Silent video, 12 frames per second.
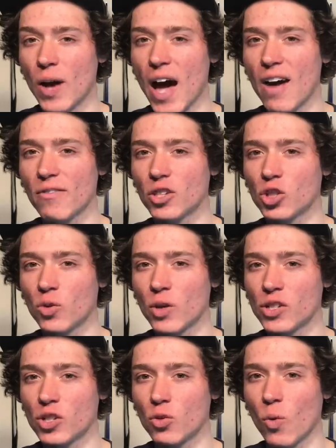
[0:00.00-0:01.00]
have the
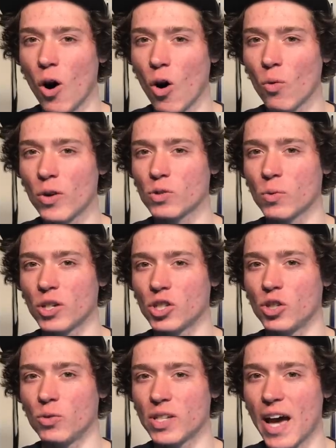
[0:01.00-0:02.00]
choice, you always want to
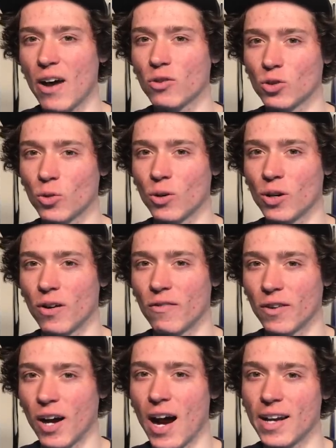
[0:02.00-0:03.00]
choose outdoor
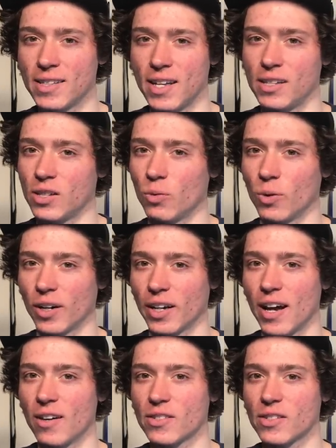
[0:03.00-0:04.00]
for high intensity
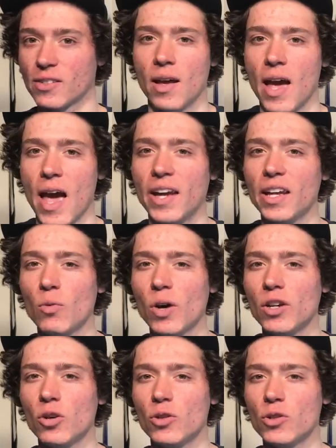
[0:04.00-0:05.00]
workouts.
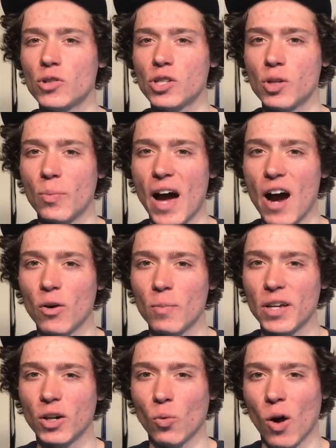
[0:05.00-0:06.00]
Anyone who uses a power
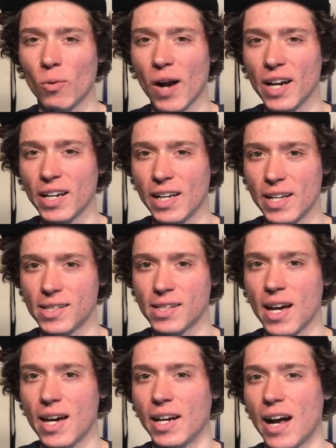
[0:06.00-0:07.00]
meter while riding
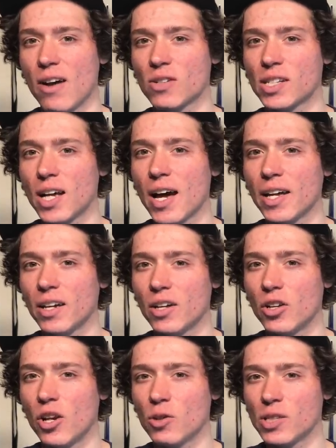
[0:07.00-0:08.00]
inside and outside
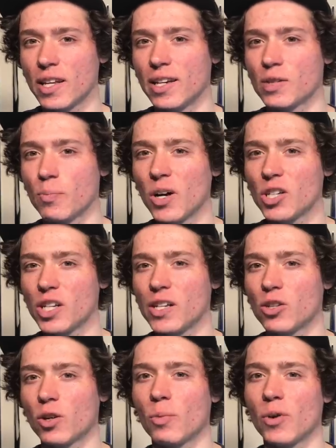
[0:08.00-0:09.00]
knows that it's much
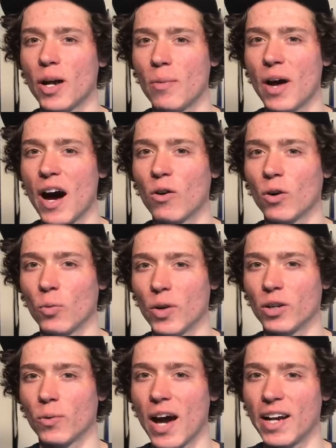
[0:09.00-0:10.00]
easier to put out power when
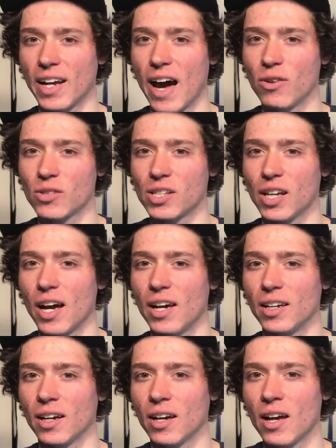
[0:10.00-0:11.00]
you're riding outside.